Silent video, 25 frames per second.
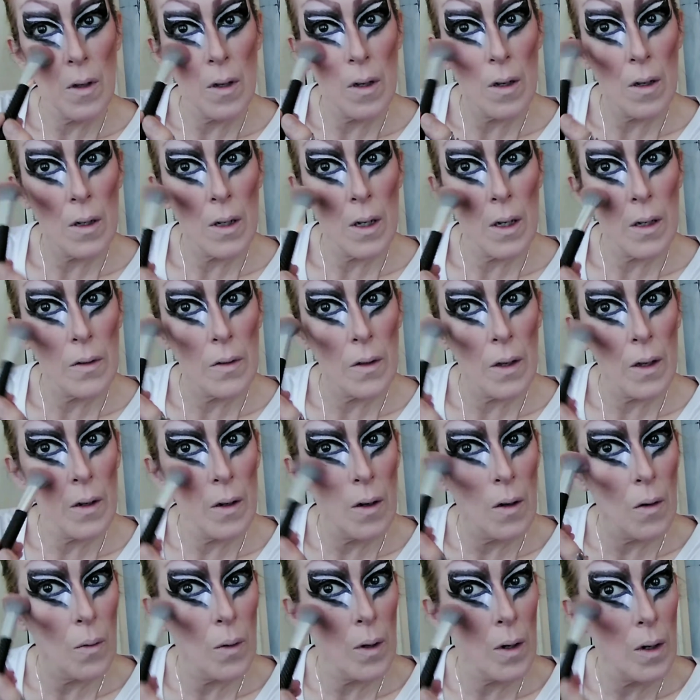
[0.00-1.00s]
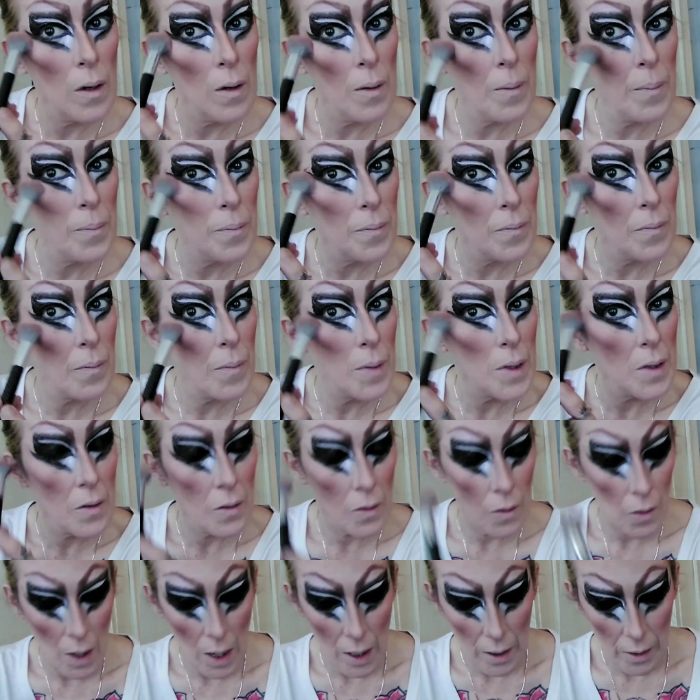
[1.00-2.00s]
I guess I know what I'm
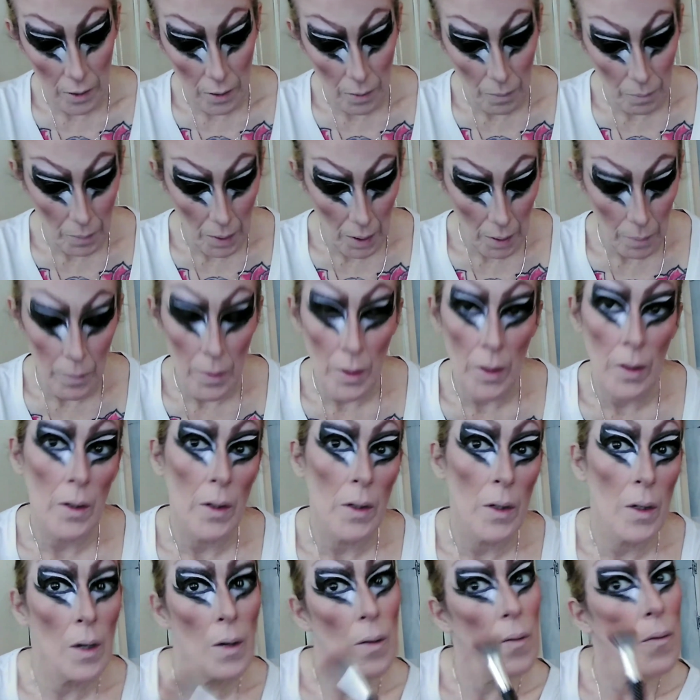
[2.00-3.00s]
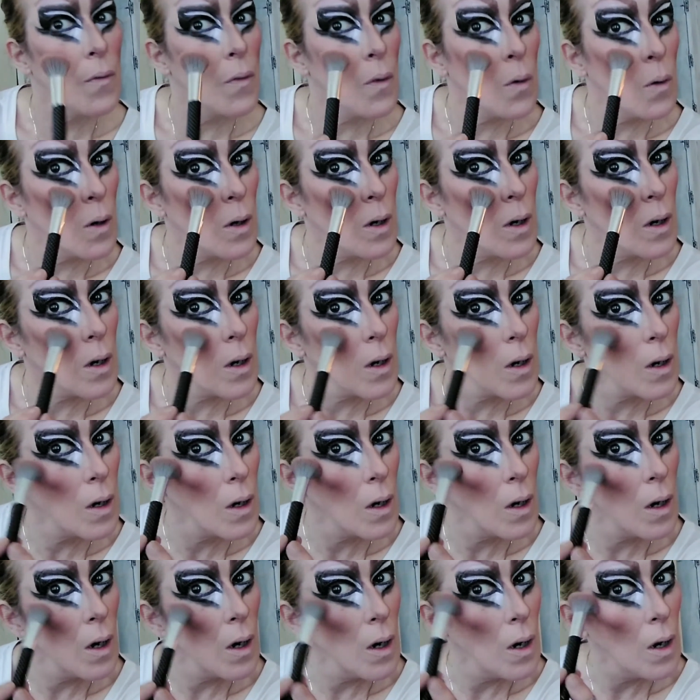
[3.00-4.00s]
scratching my money up for.
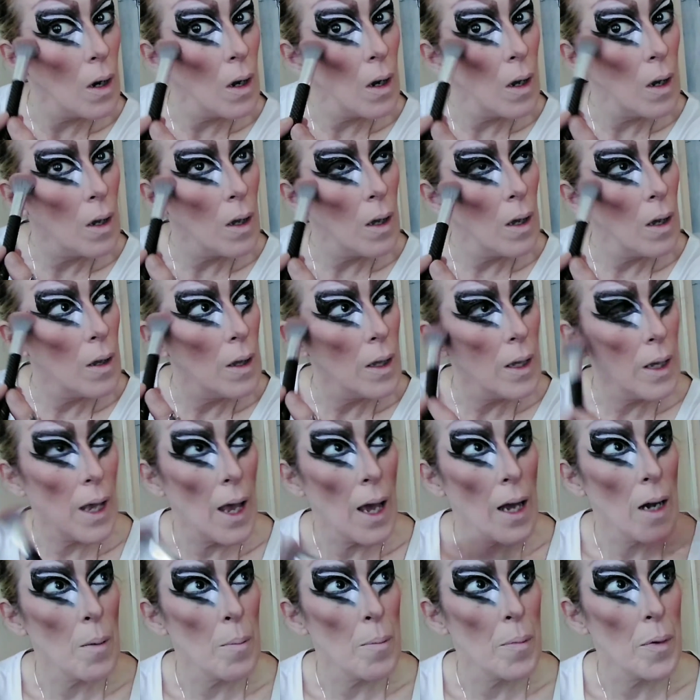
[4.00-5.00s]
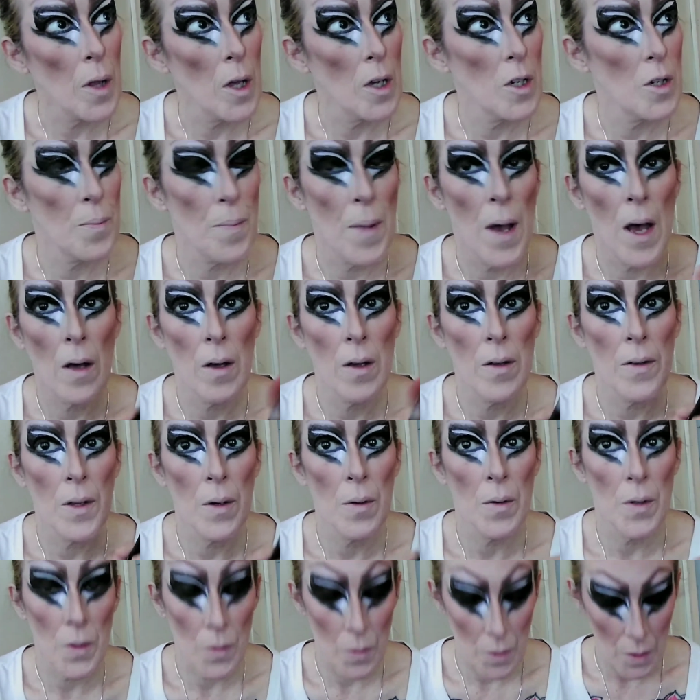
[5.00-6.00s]
He had a blush palette that
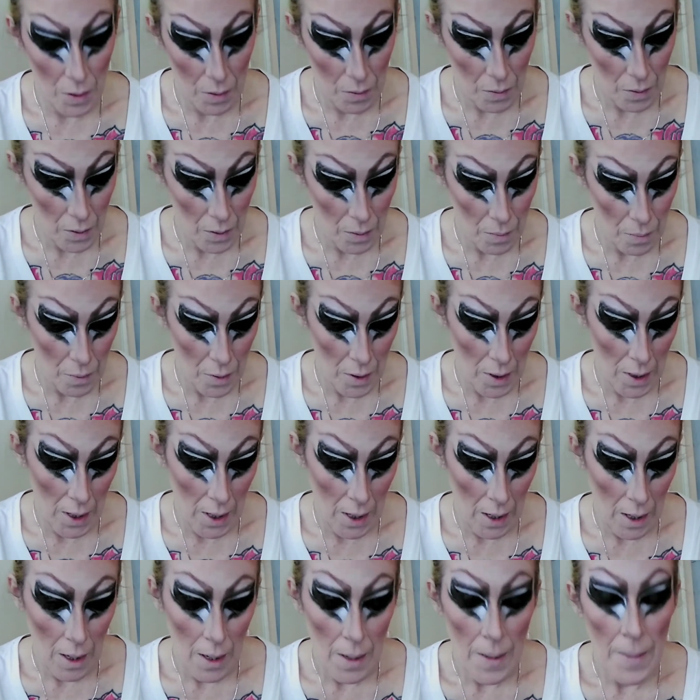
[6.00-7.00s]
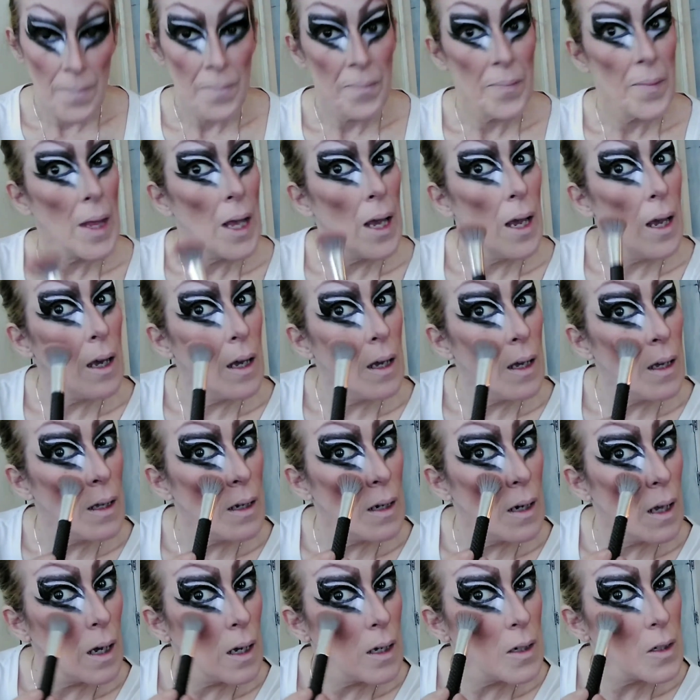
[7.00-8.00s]
was really, really pretty,
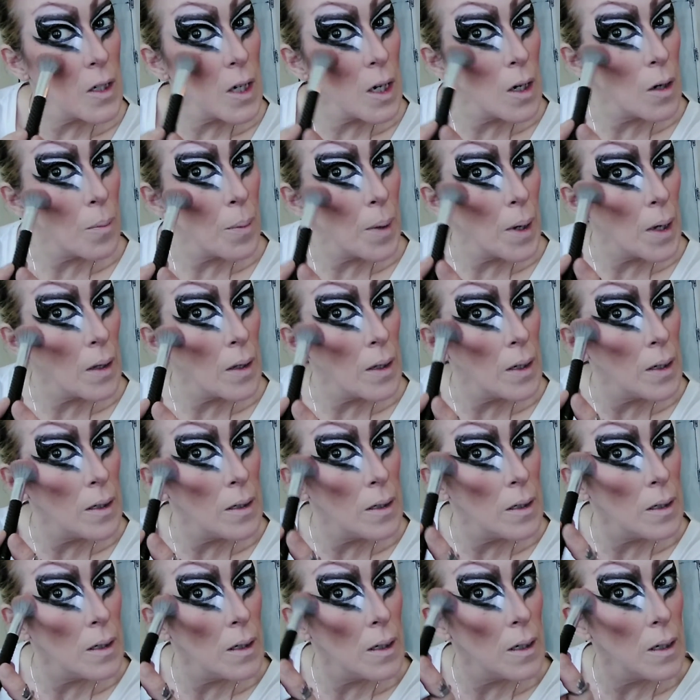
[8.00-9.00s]
and eyeshadow palette.